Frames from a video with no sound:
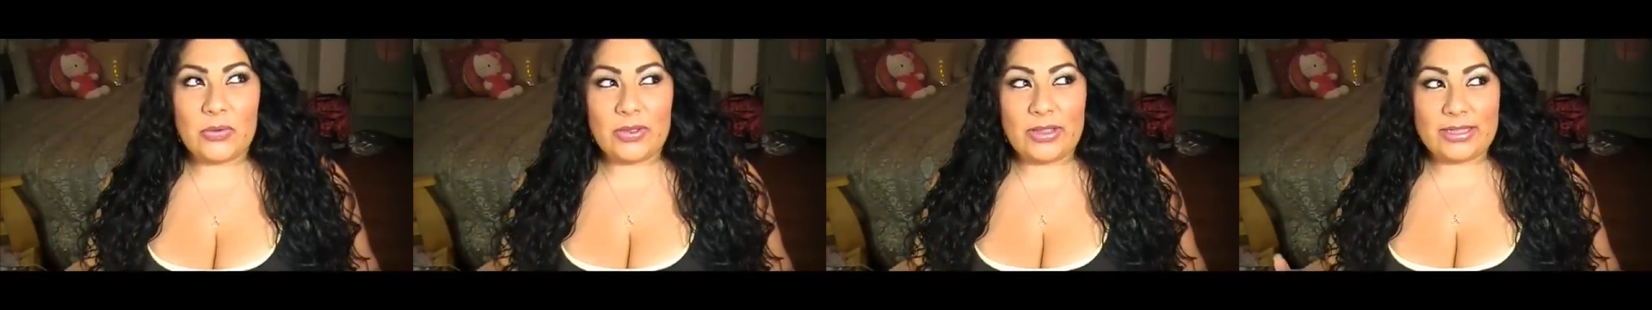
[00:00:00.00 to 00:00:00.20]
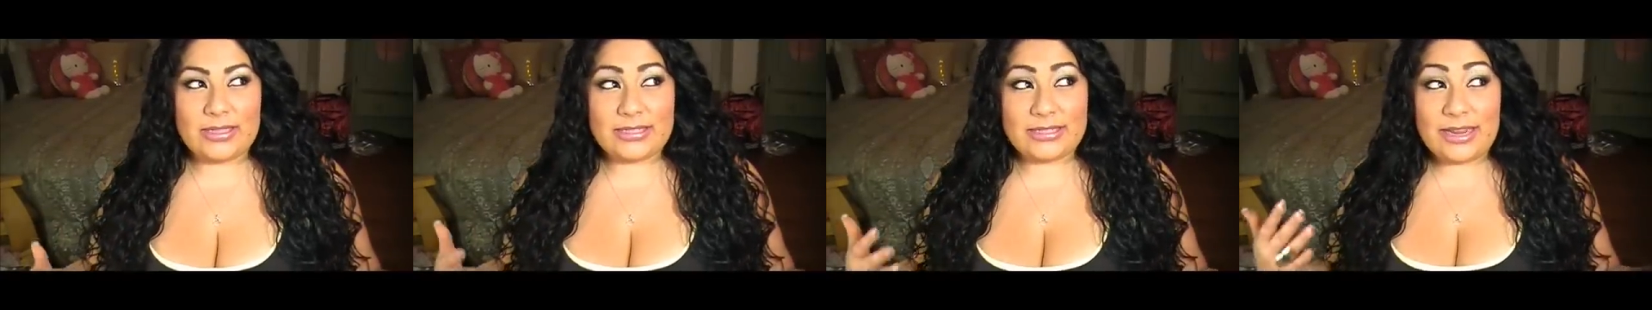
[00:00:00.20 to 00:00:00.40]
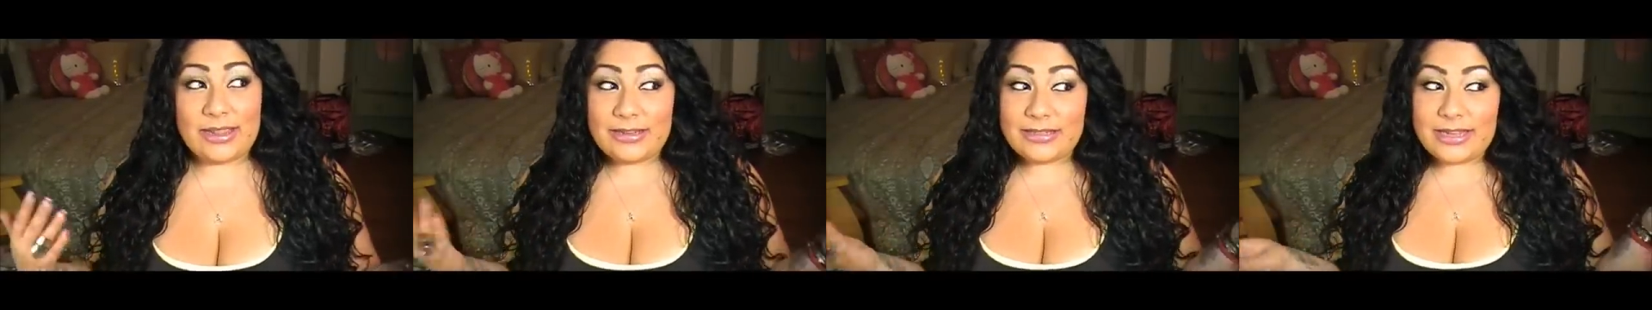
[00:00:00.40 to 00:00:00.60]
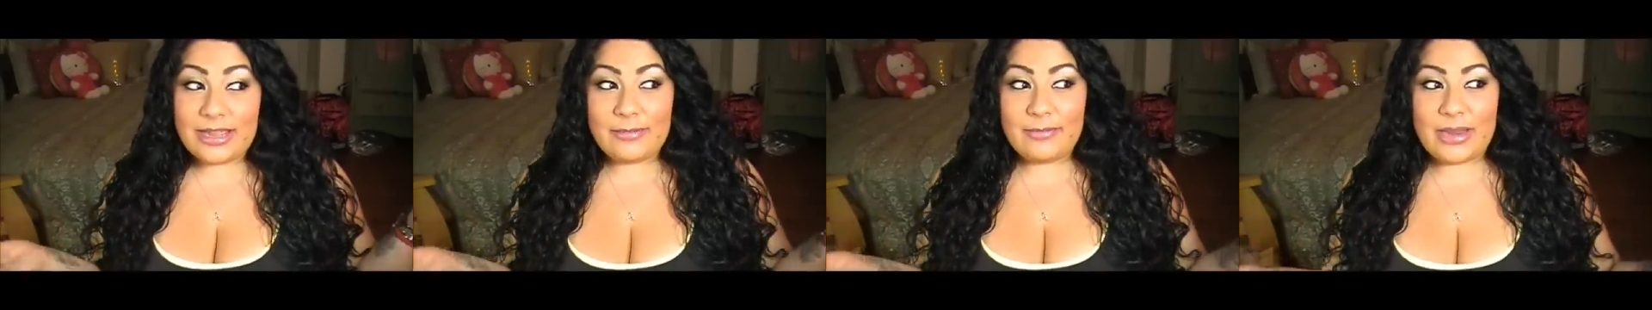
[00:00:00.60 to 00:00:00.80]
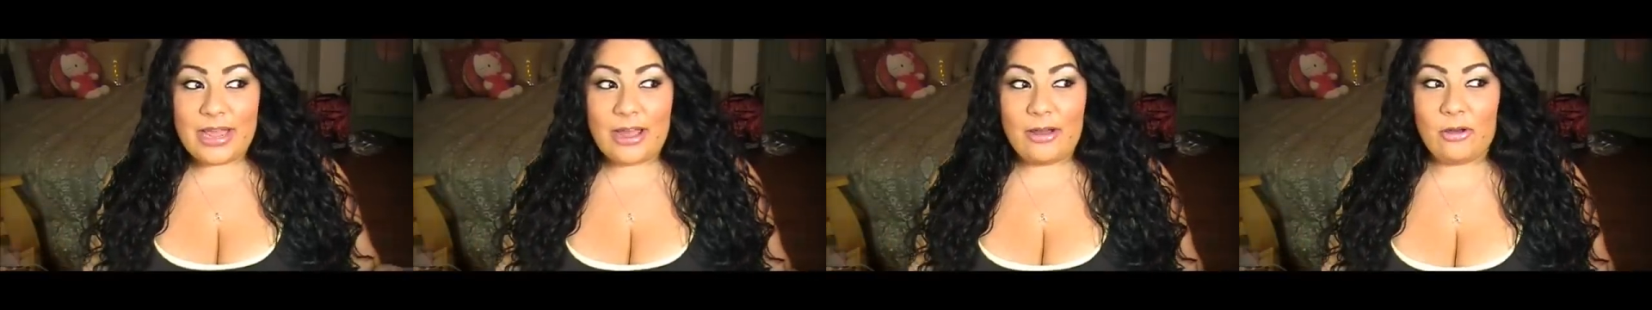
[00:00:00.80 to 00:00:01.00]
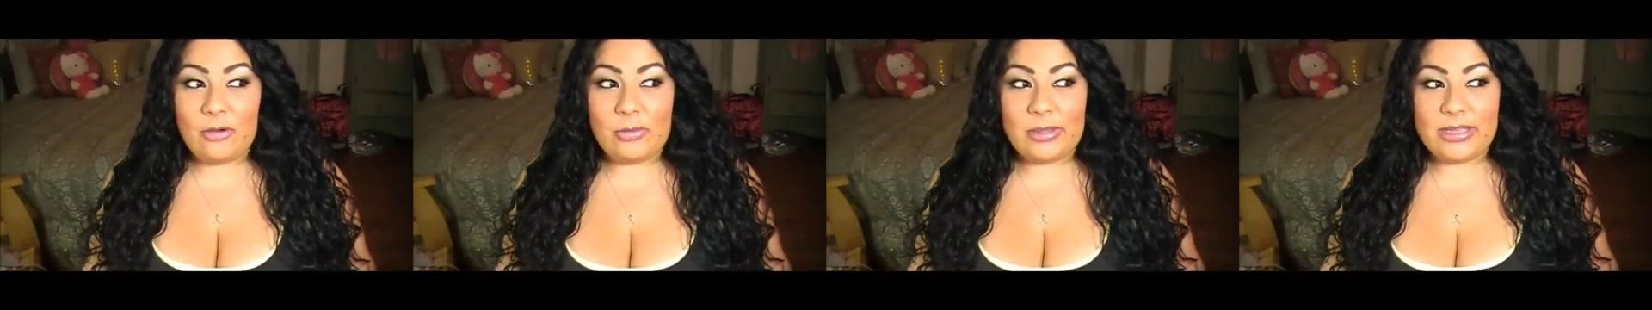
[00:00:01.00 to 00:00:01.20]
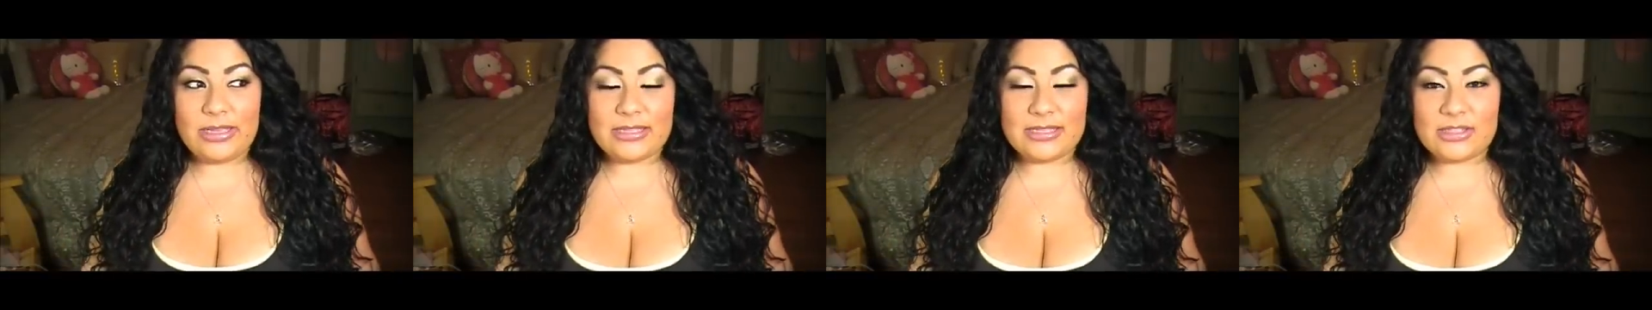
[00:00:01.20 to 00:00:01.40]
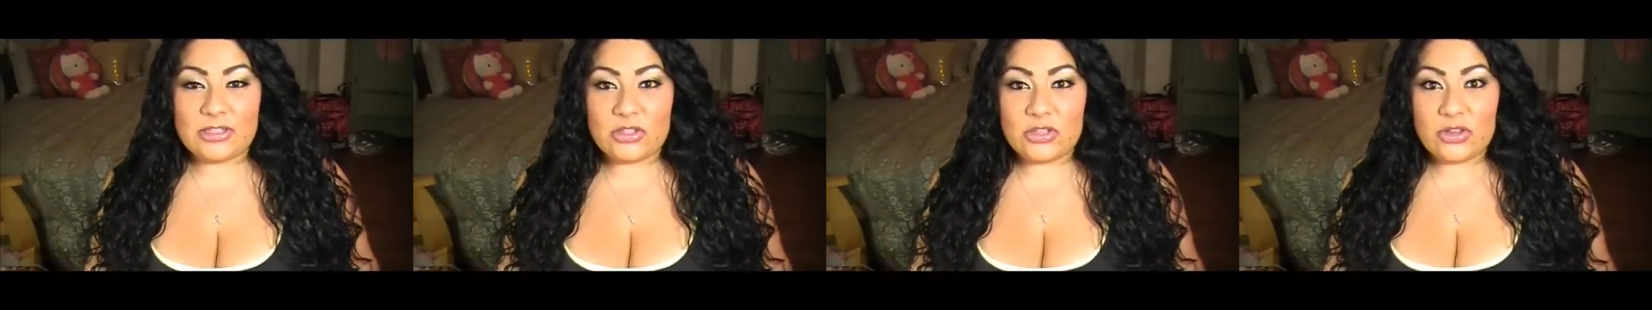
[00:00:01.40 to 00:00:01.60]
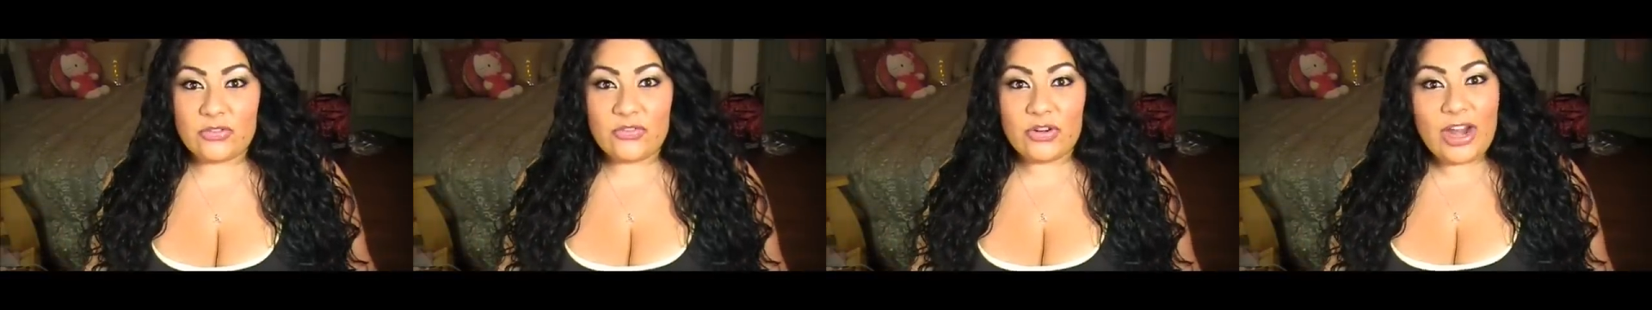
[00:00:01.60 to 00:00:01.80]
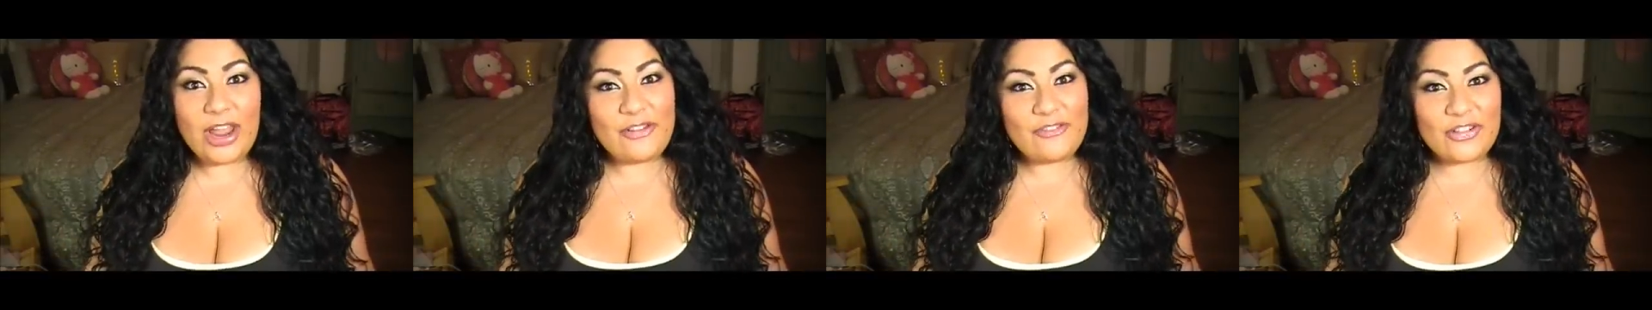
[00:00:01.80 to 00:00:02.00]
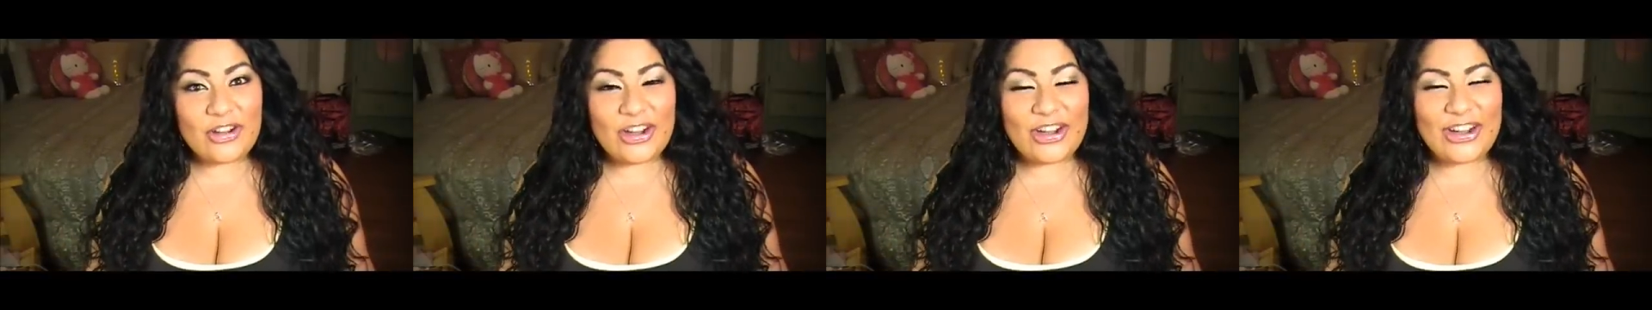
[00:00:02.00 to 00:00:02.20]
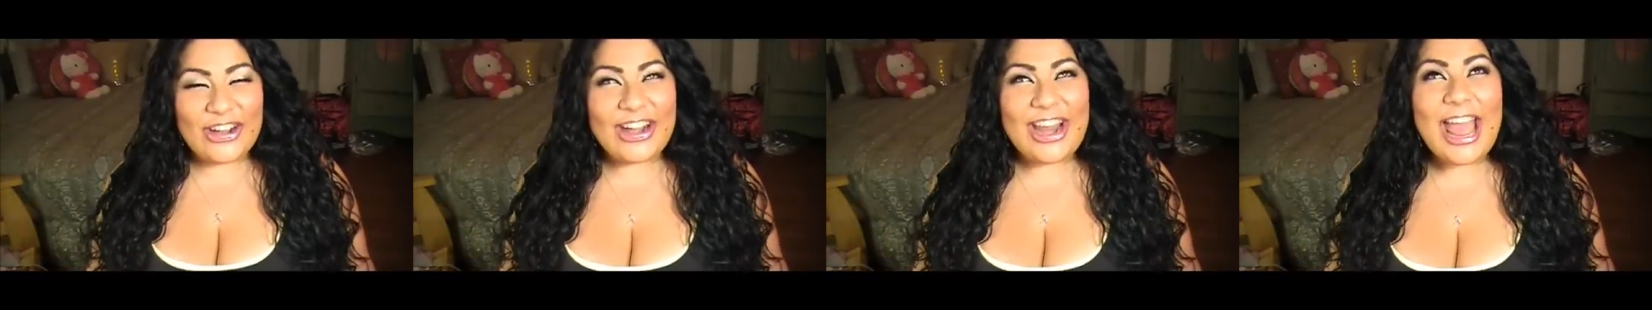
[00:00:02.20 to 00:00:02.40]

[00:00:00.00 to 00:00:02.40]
it's nighttime now because this took forever.